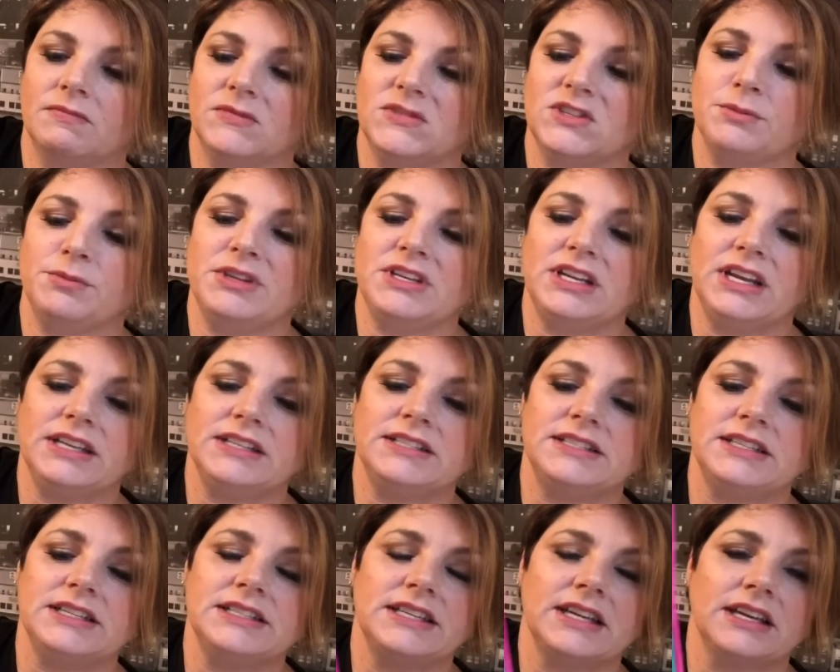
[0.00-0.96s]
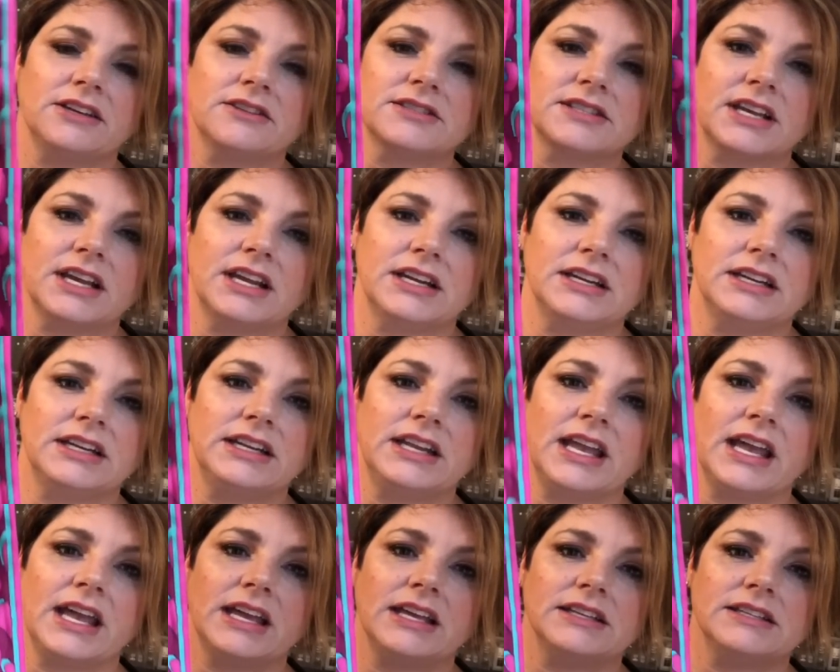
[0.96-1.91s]
Some of the nice details on it. It
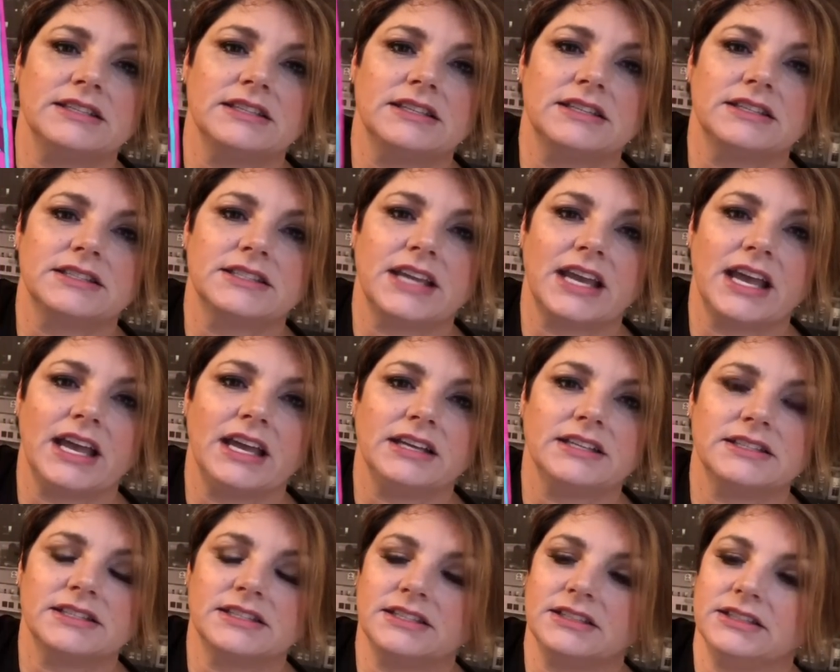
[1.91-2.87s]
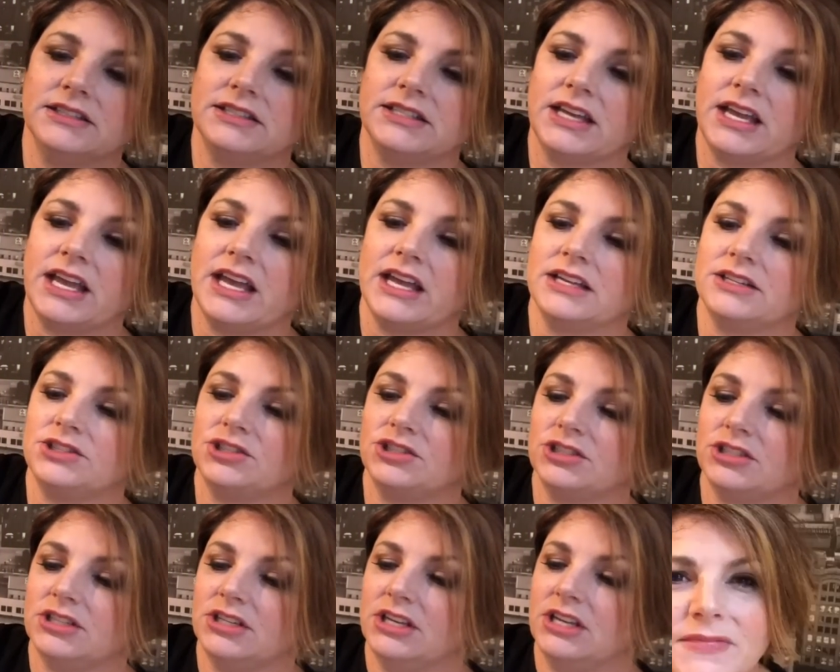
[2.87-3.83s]
has the tag still
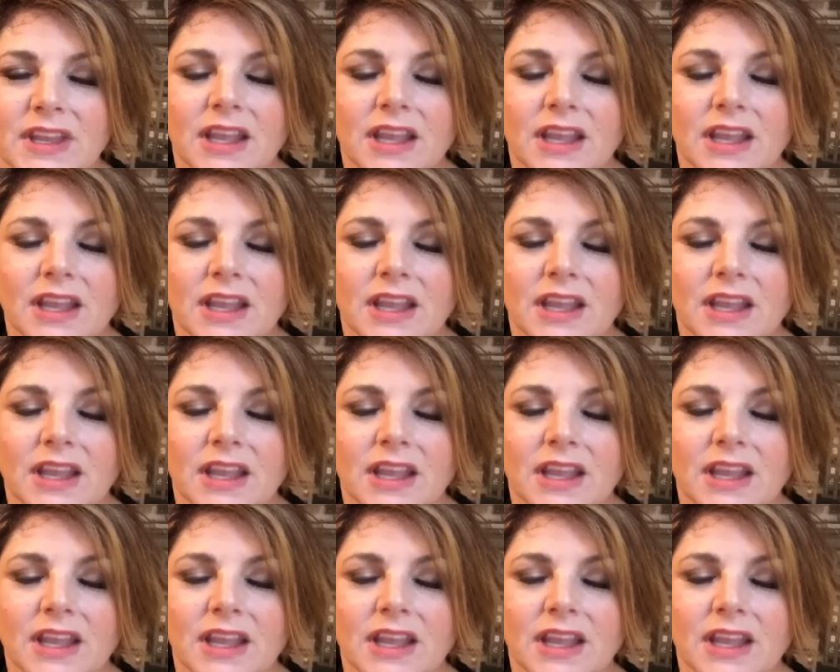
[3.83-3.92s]
attached.